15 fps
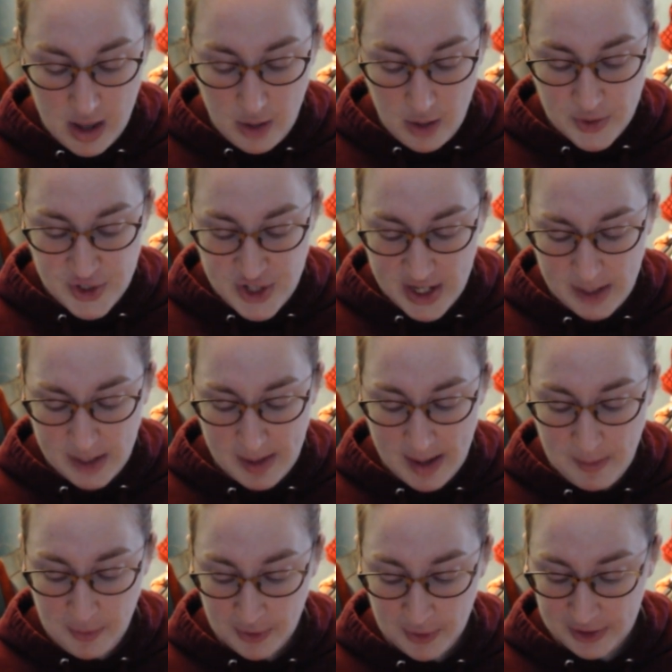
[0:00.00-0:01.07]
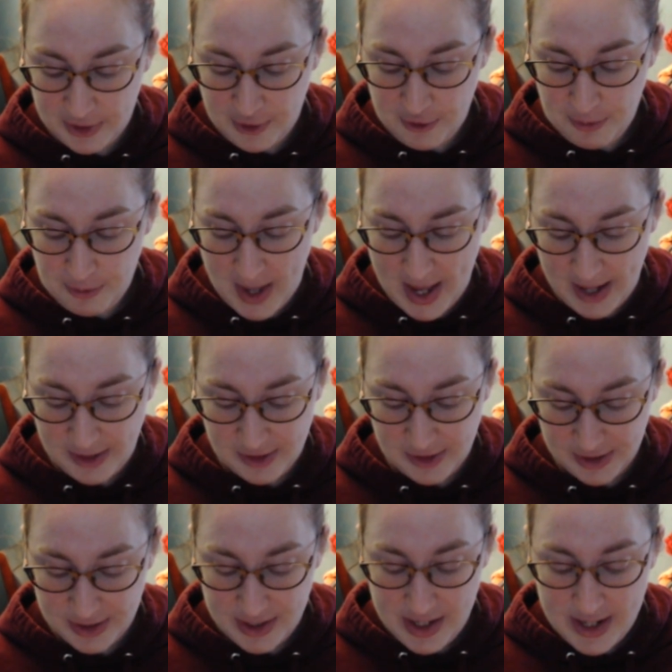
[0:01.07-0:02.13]
With Jacob Aborn close behind
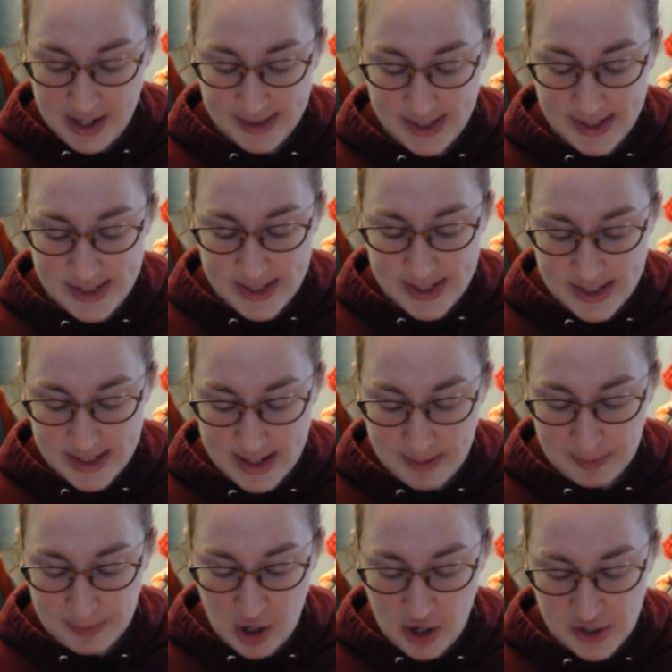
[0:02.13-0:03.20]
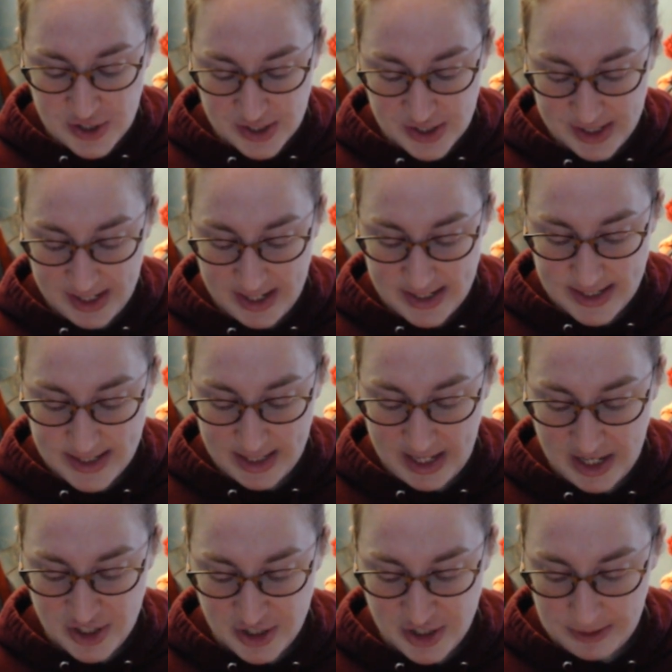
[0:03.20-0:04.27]
her, Nancy stepped cautiously into the
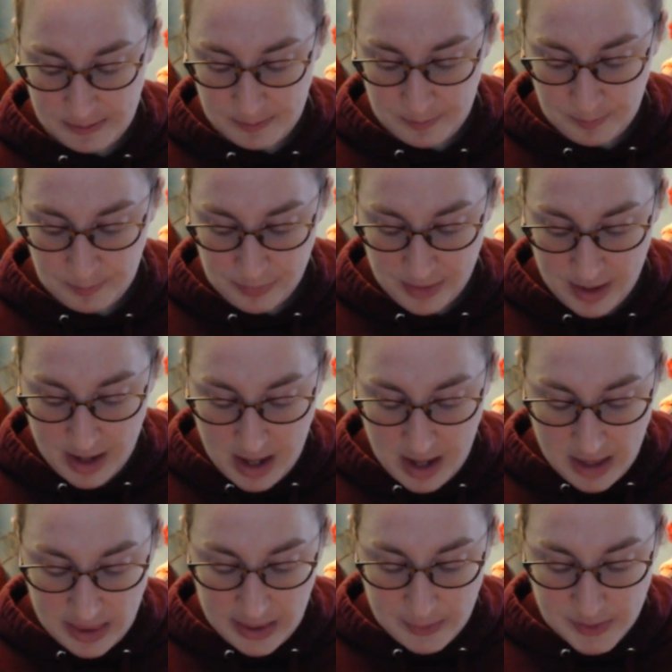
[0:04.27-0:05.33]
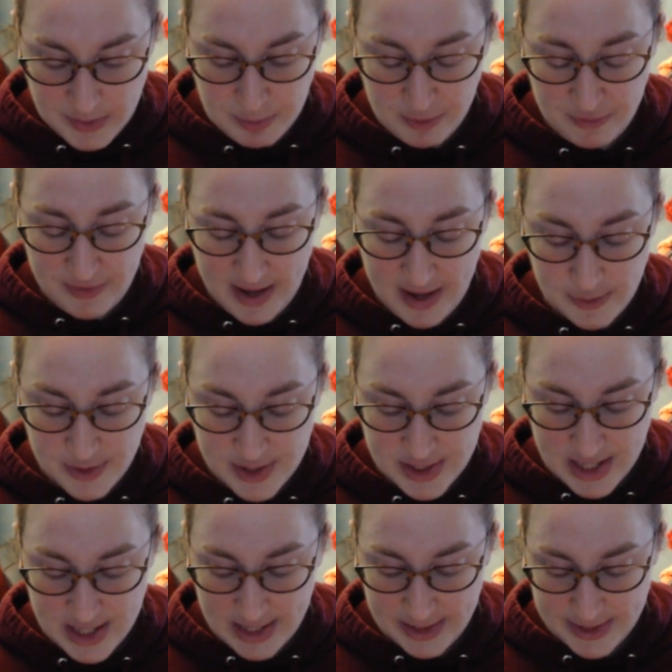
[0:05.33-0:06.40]
kitchen. There was profound
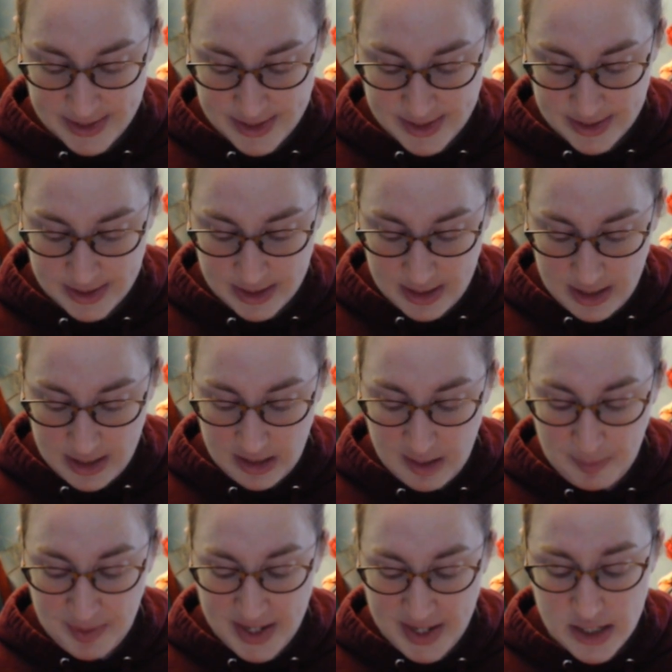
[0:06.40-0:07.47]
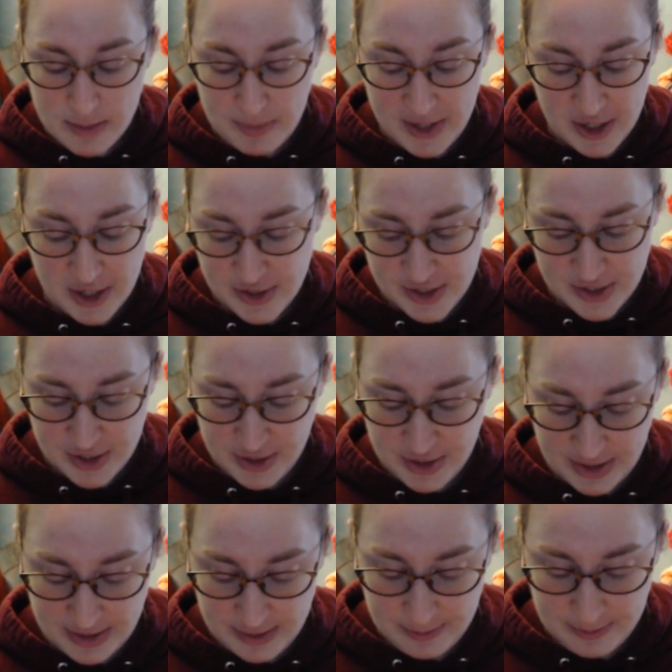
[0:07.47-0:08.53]
silence. The place appeared deserted.